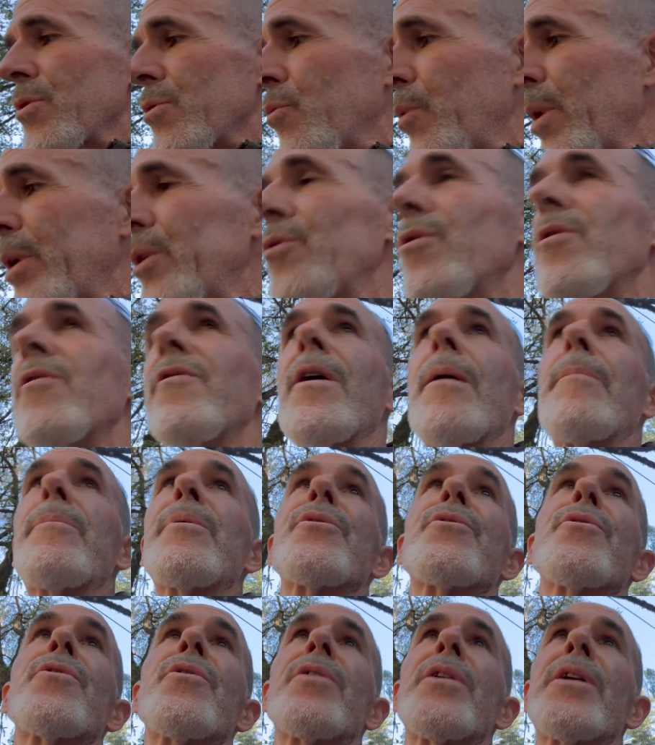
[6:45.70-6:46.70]
window of
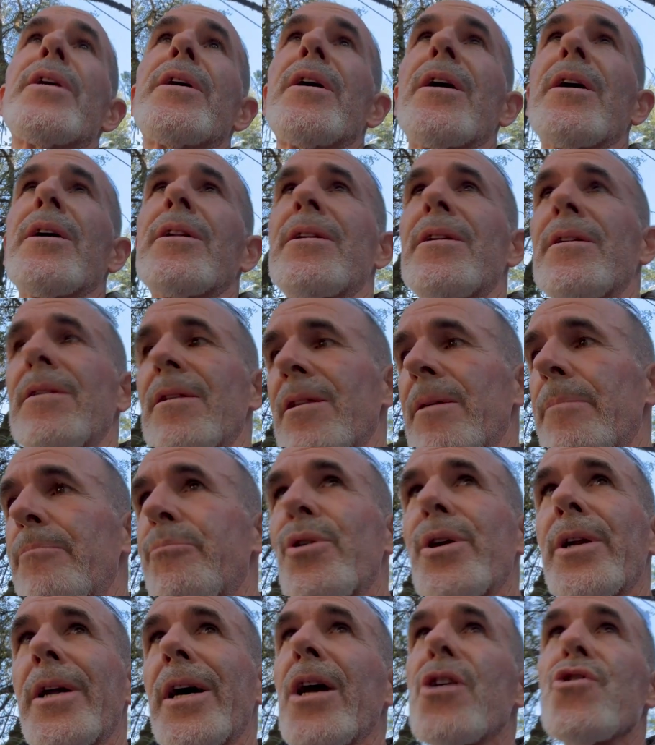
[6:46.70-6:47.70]
opportunity on the
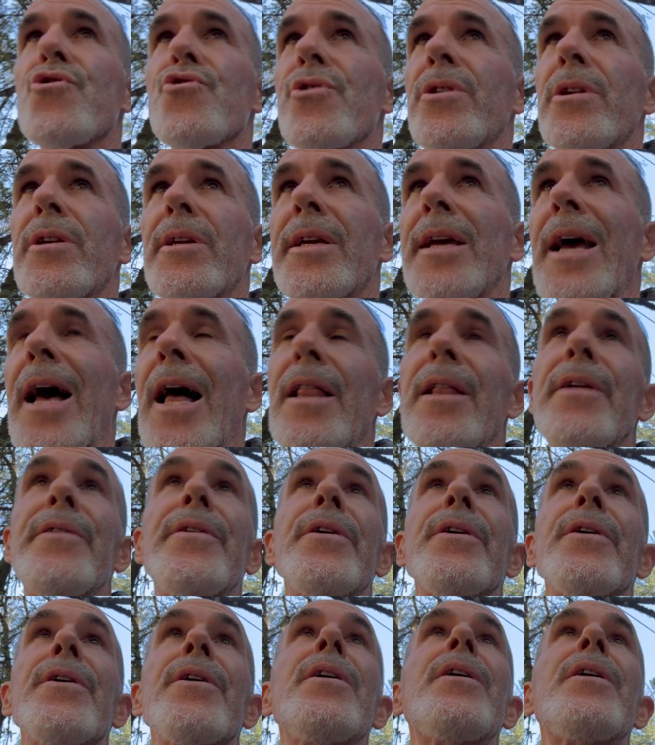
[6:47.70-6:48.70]
production calendar.